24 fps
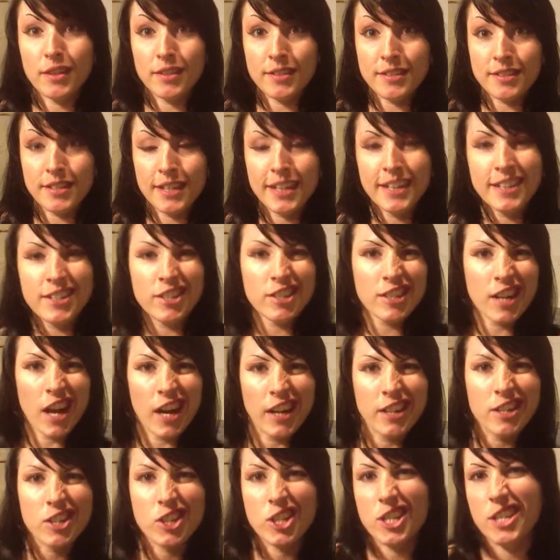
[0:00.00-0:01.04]
this. It's just
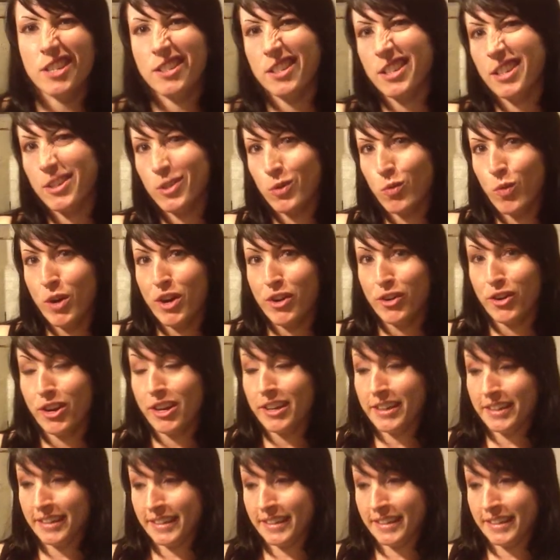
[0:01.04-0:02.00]
kind of cheesy and it's weird.